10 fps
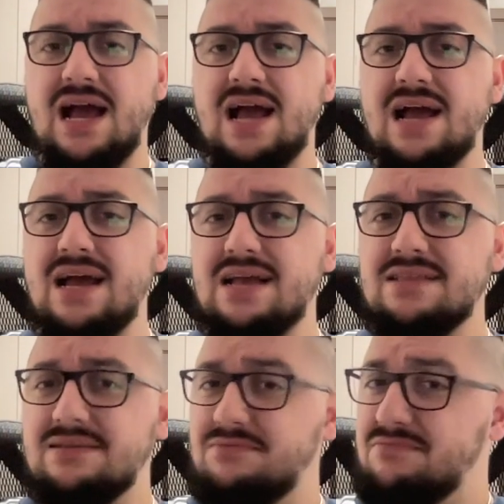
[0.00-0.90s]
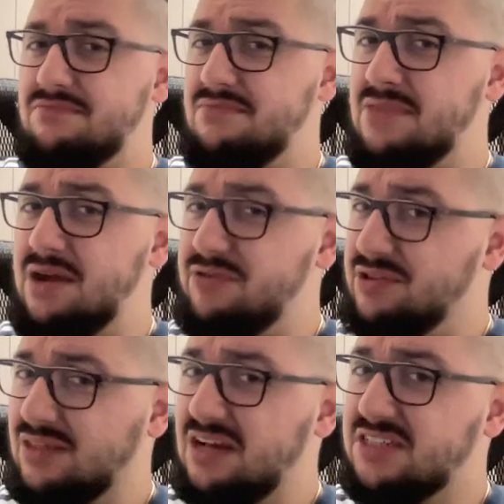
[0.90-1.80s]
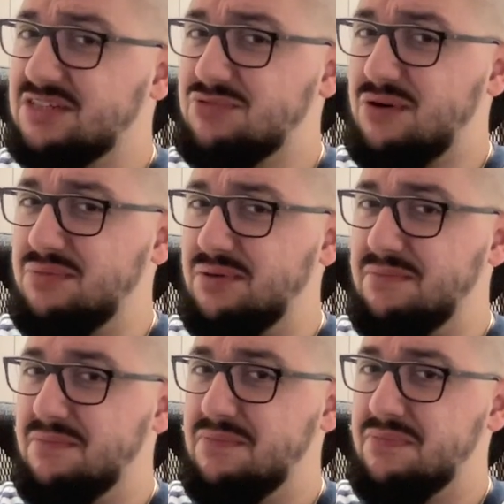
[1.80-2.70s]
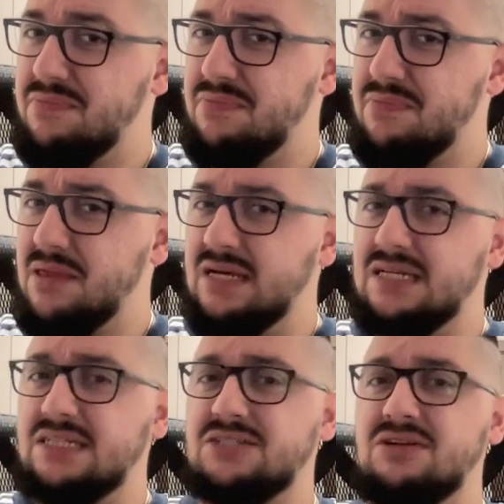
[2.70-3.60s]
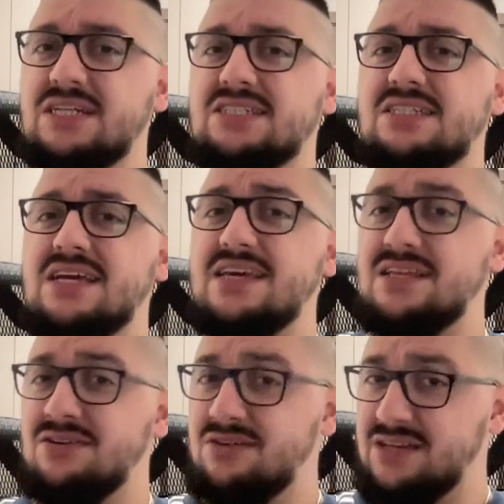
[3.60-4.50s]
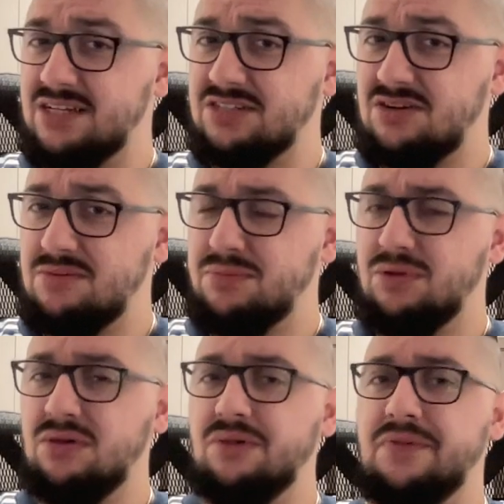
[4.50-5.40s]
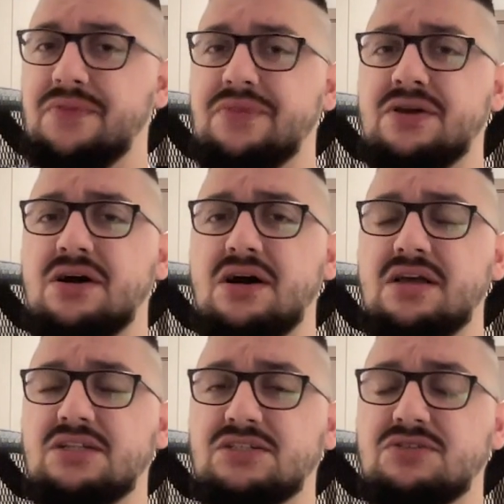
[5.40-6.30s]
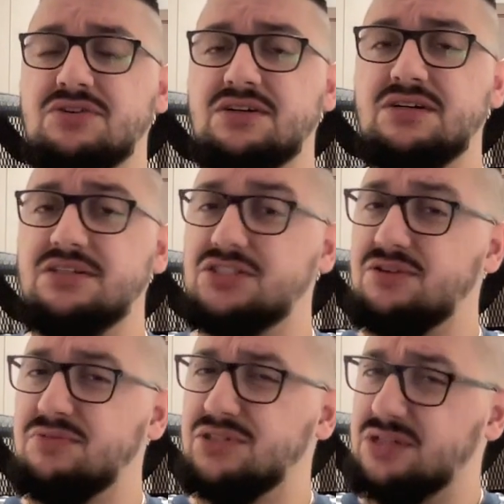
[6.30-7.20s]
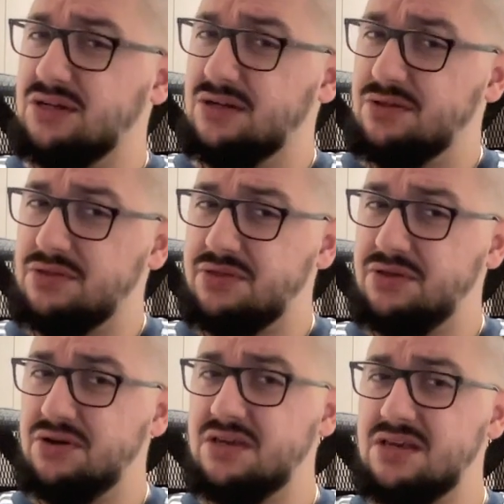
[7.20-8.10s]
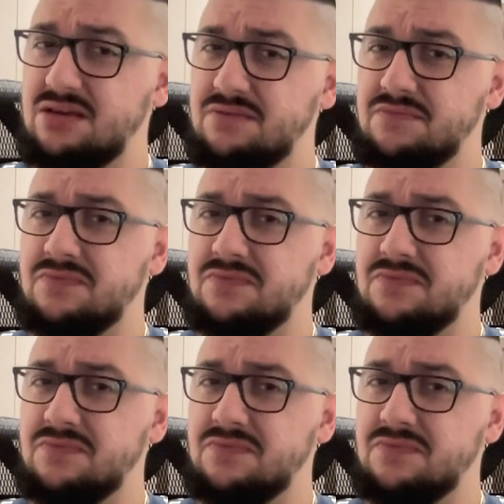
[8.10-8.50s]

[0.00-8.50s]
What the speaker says: And therein lies the problem. So let's say in our example, the guy has got a stop loss at 30,